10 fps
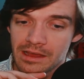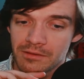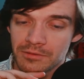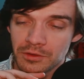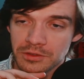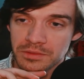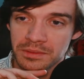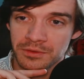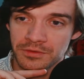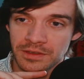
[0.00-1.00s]
For most
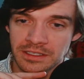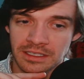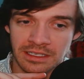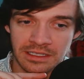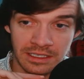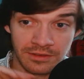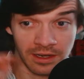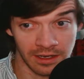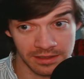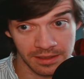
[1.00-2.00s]
people, fixing a
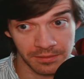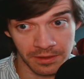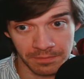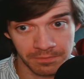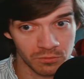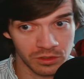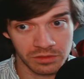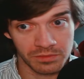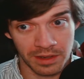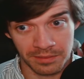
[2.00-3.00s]
deviated septum, which
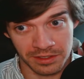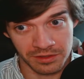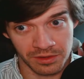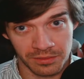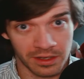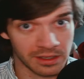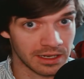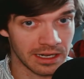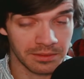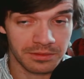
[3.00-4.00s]
maybe it's only blocked
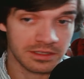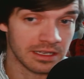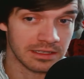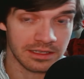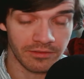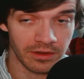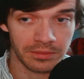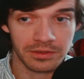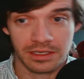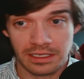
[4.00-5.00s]
80%,
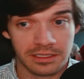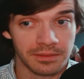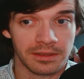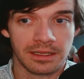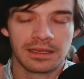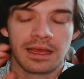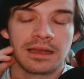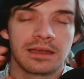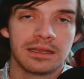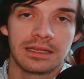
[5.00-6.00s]
70%, something like that,
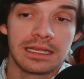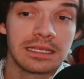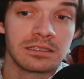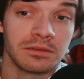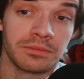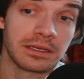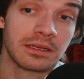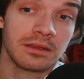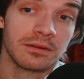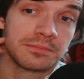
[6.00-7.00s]
isn't a big
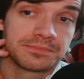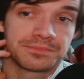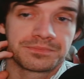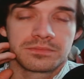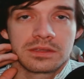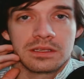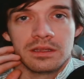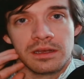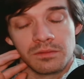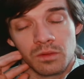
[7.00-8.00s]
deal.
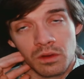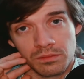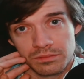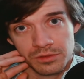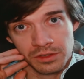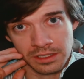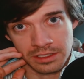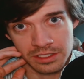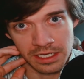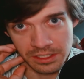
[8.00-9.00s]
And it won't really
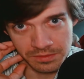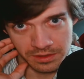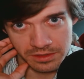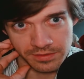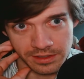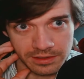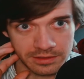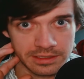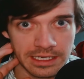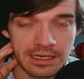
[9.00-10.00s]
change much of their
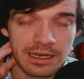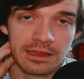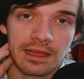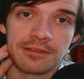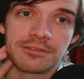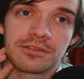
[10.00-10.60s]
day-to-day life.